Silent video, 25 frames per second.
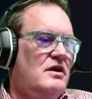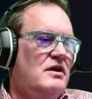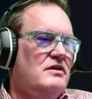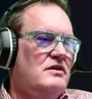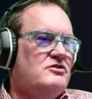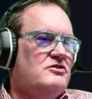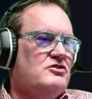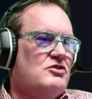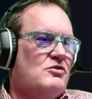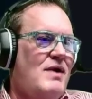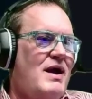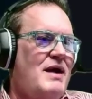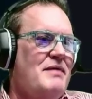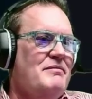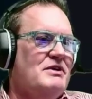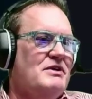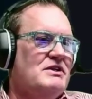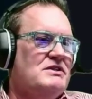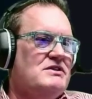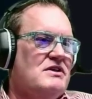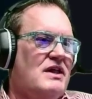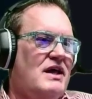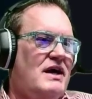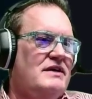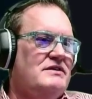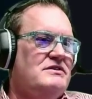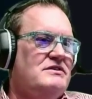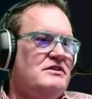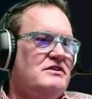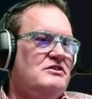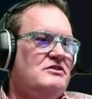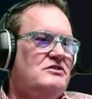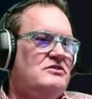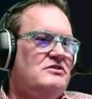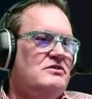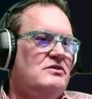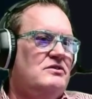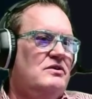ceramics
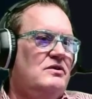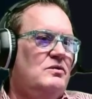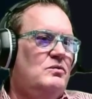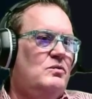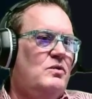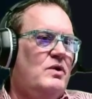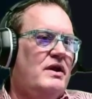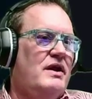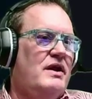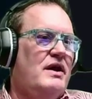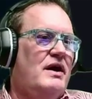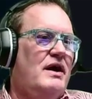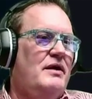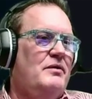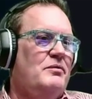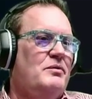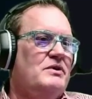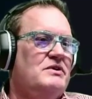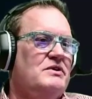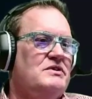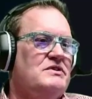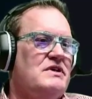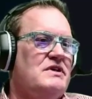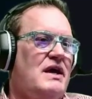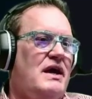classes when I was